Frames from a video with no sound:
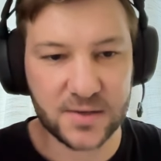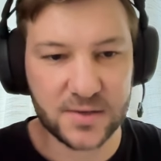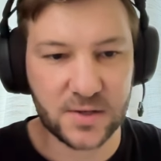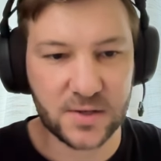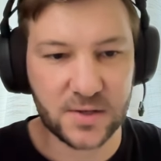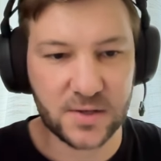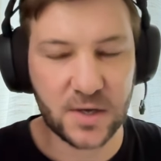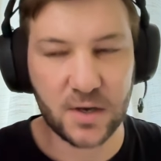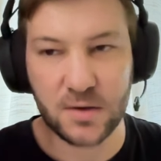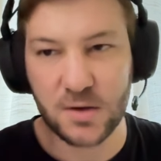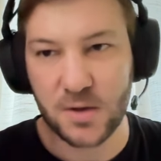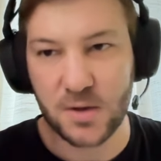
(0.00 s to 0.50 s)

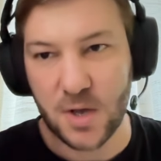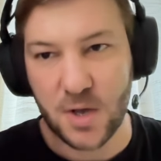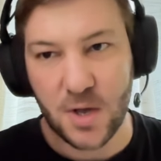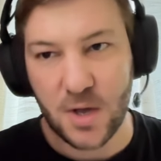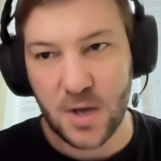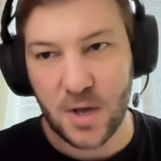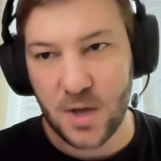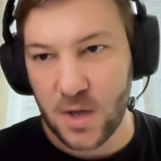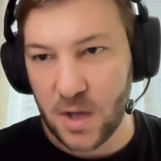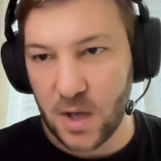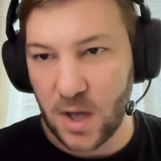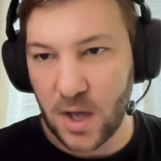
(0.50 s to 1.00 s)
So
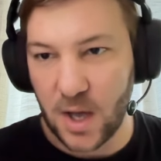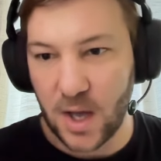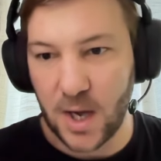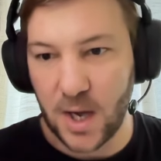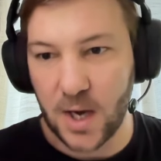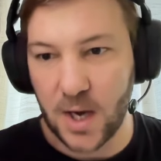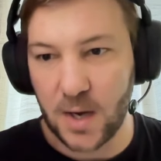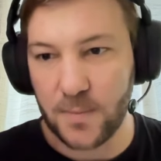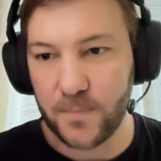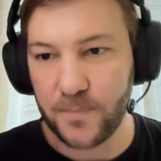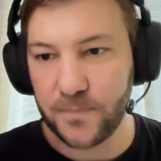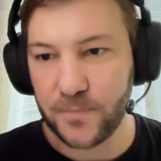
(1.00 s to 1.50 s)

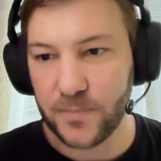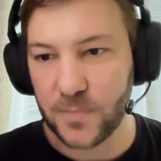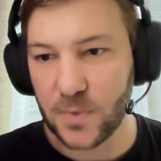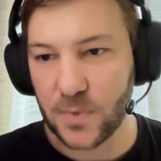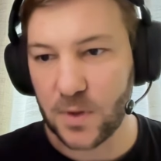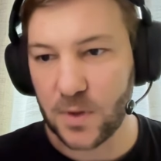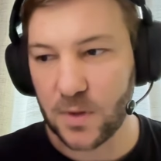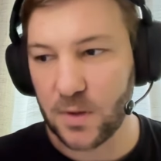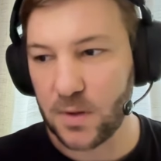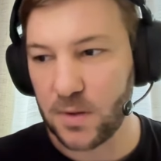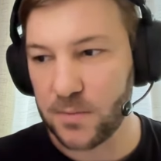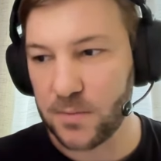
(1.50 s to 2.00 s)

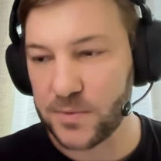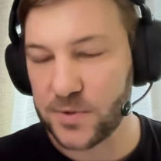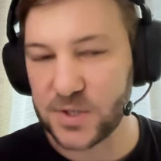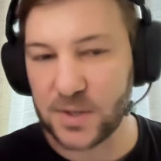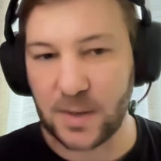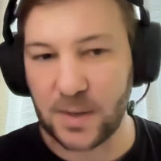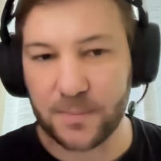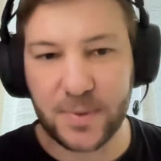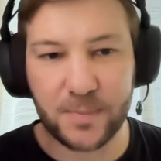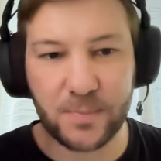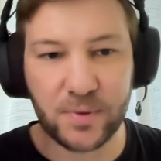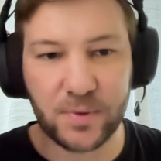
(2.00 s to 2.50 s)

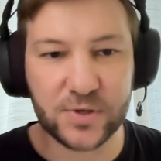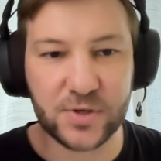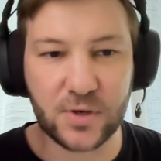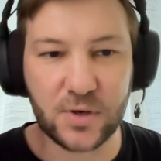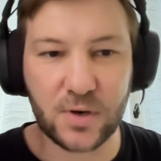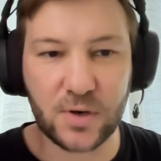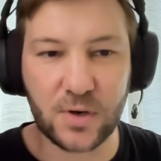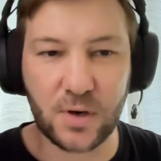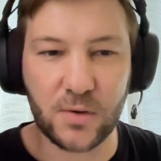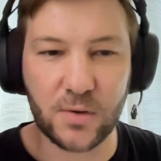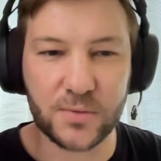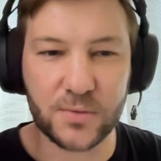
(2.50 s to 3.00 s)
some people
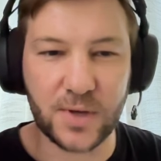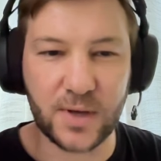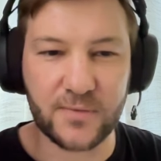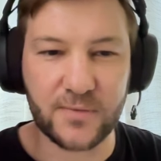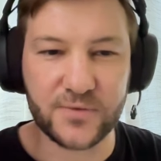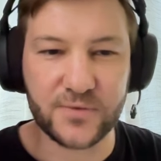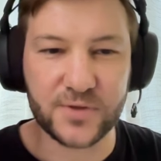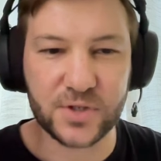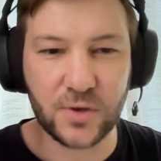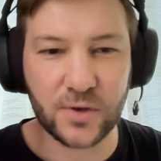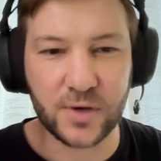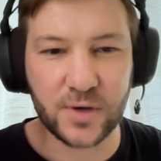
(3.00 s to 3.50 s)
have
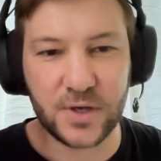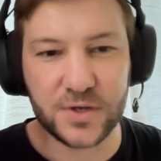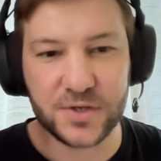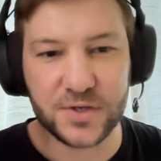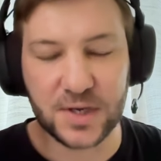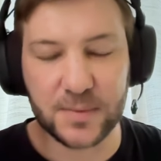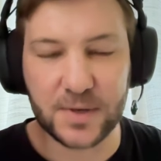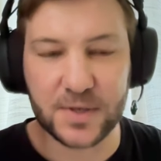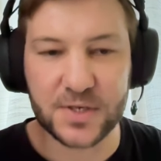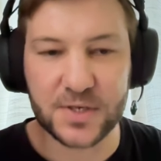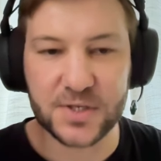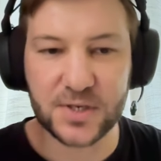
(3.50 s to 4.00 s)
started using
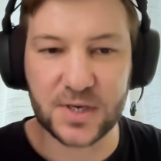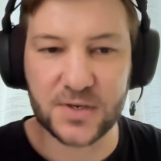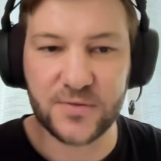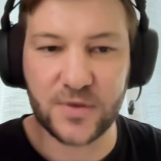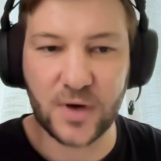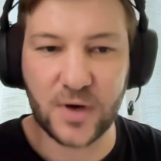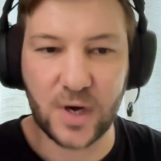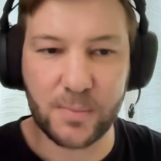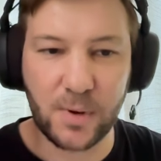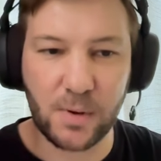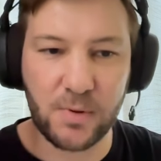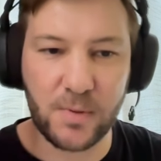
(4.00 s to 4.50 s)
it, but it's
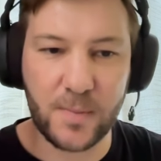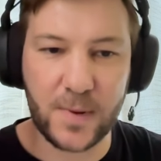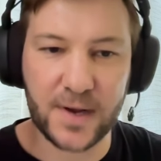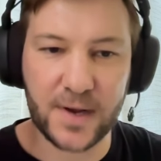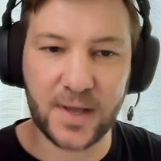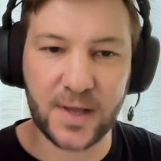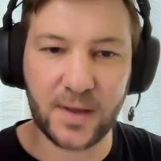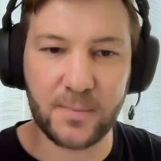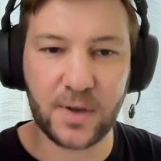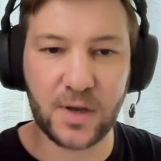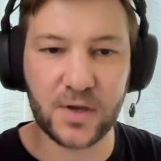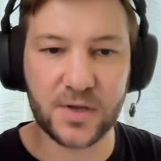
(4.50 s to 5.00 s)
very
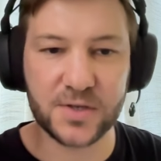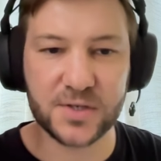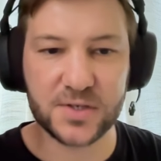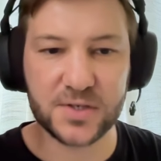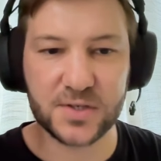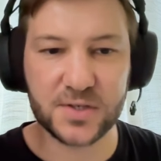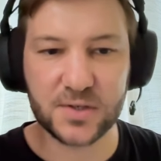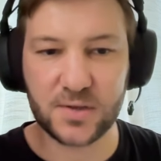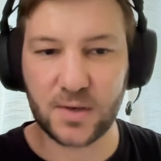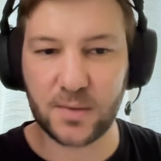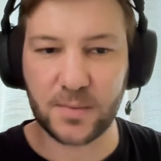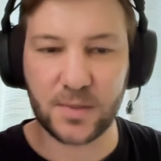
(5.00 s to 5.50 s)
problematic
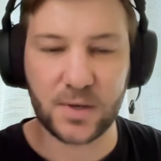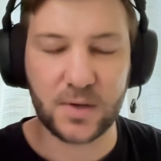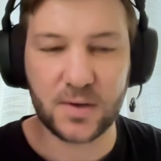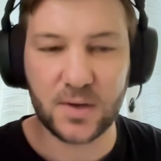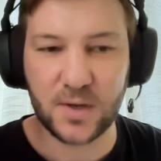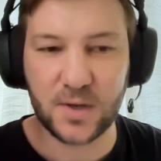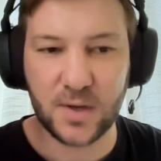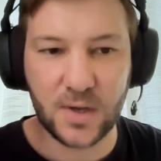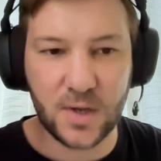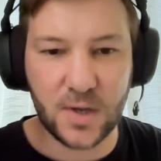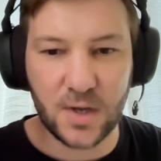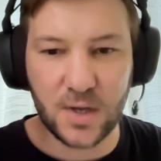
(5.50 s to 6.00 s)
because
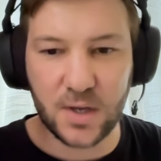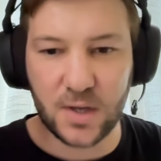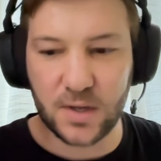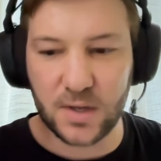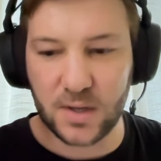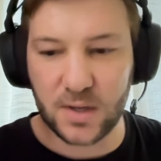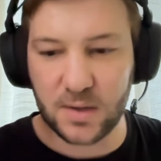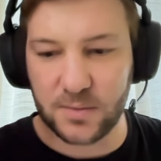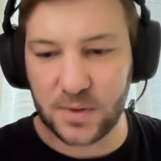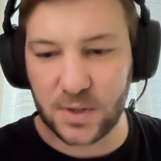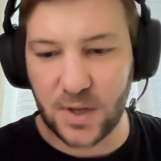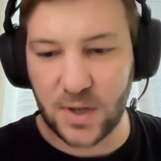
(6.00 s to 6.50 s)

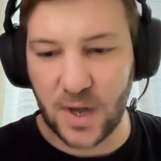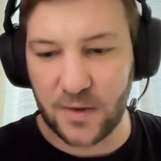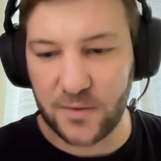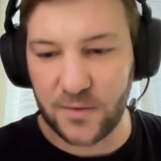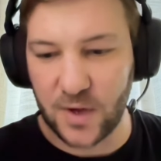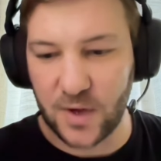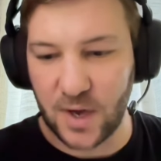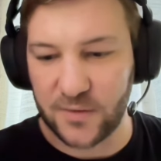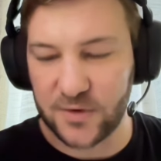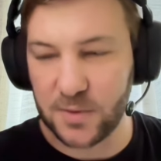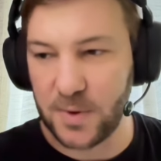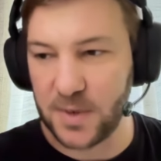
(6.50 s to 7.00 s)

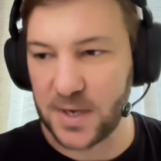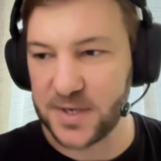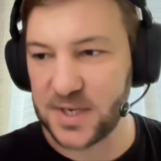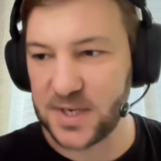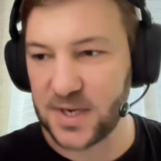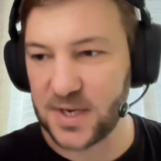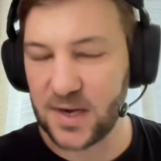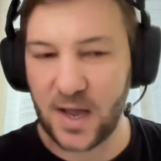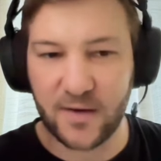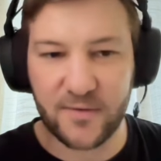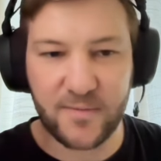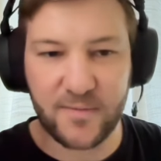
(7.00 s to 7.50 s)
you have to
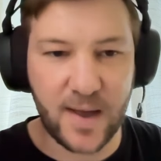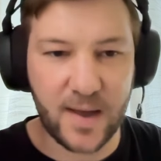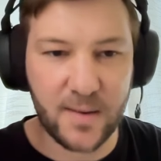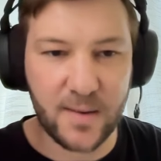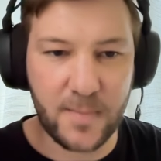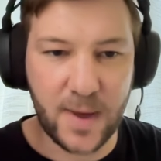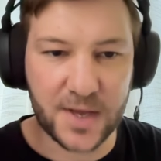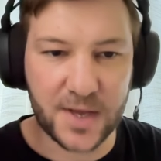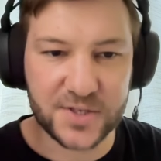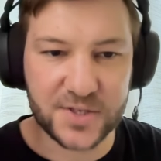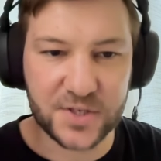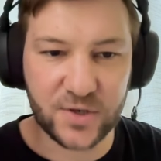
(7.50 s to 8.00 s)
basically have
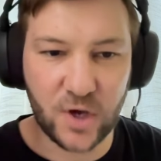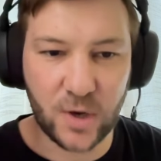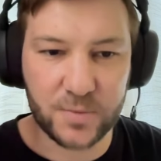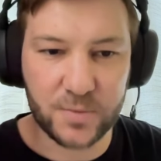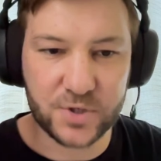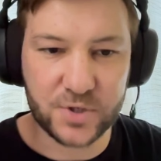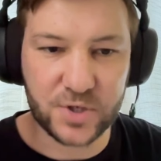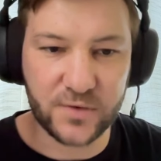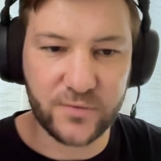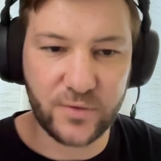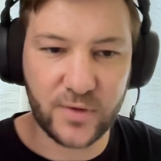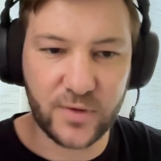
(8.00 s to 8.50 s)
mass
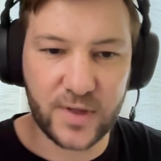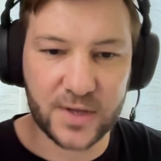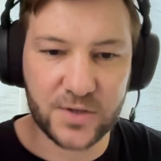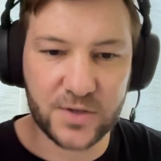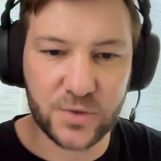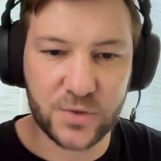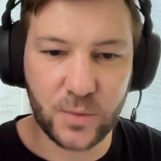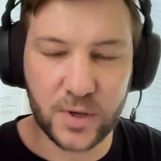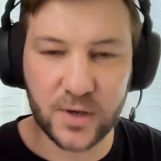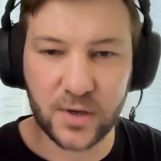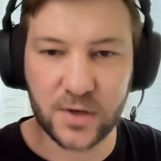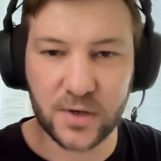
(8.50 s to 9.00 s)
adoption for that
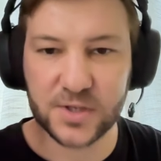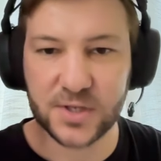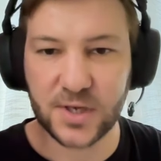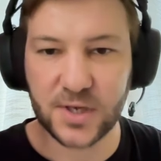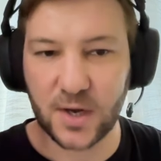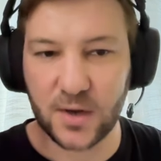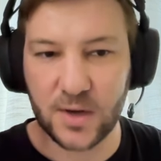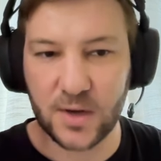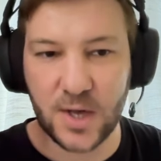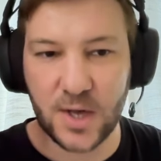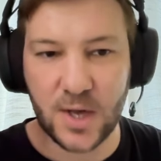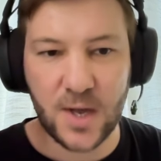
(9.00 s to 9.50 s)
to work.
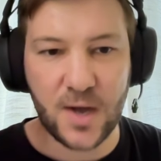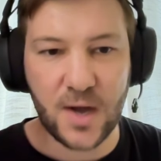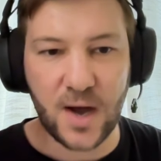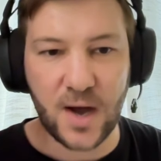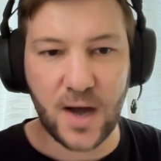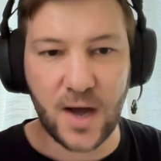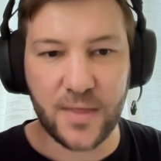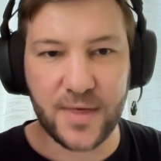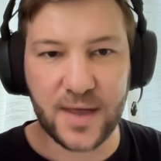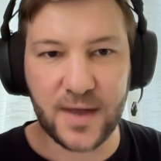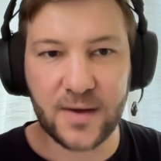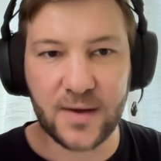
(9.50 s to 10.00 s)
So I
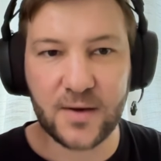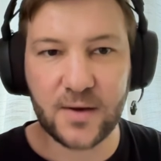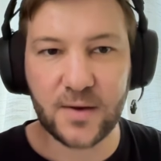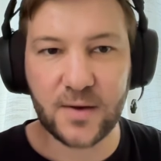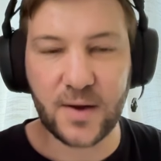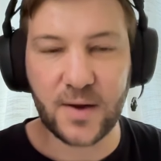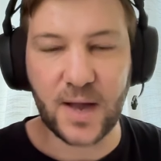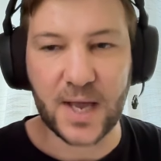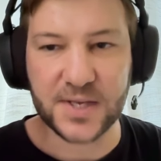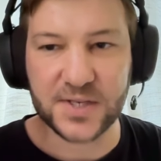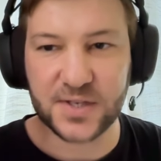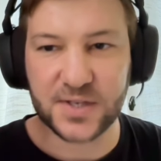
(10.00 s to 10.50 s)
think
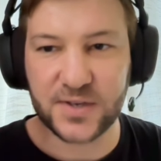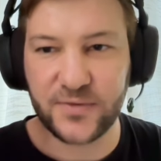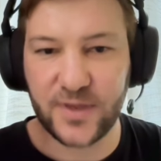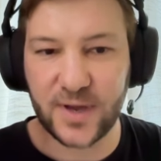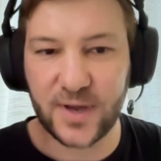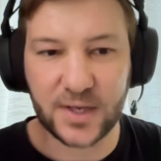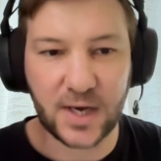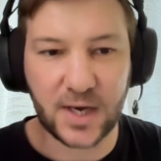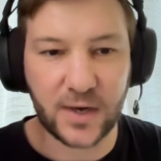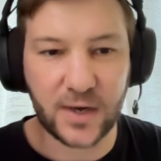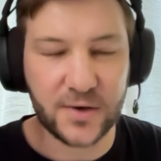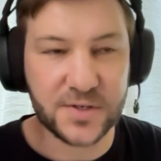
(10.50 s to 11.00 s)
as
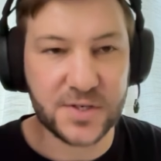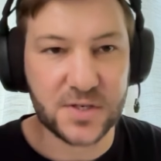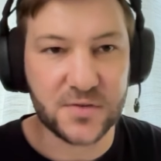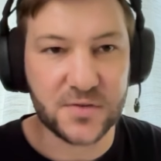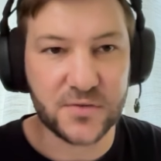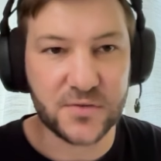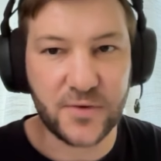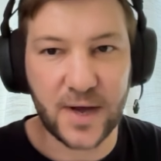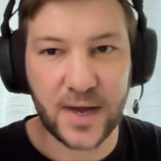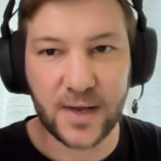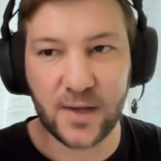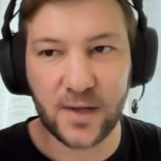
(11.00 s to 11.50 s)
fiat currencies
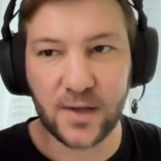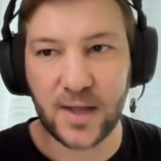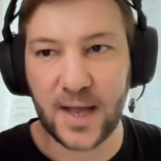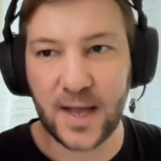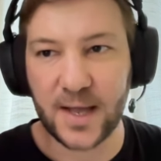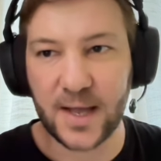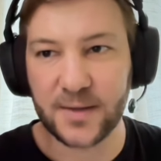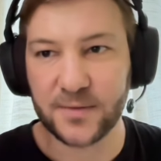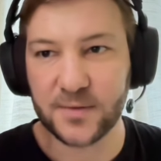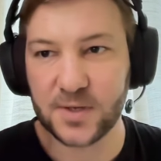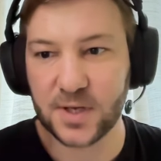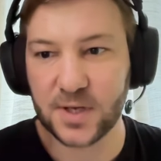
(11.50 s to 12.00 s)
fail
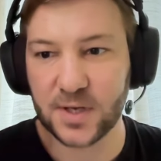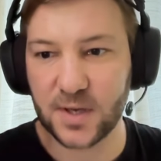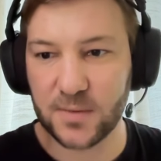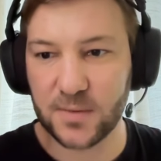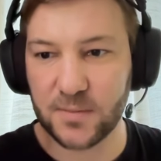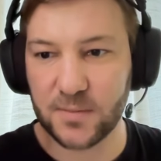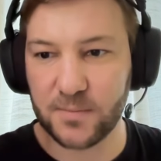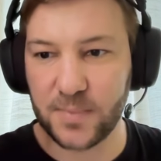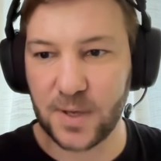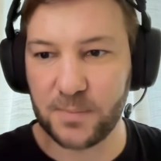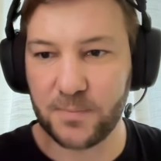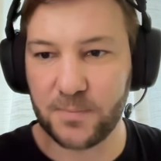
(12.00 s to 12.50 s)
and
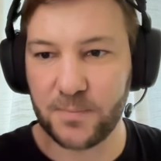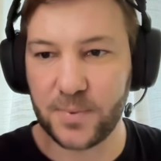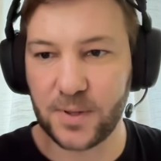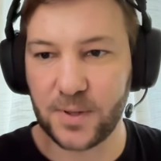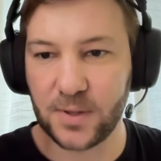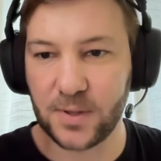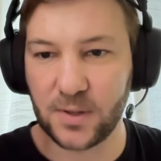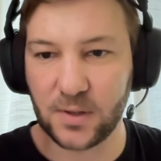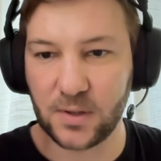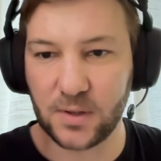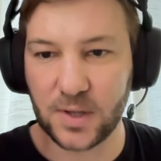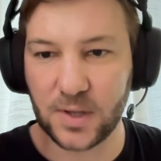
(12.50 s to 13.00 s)

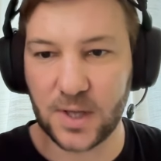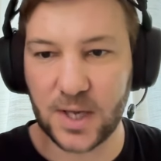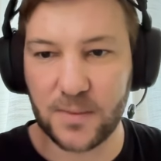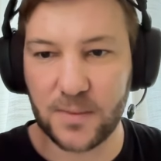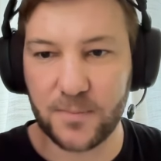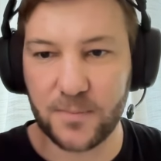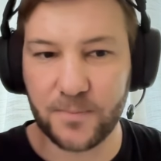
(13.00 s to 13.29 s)
people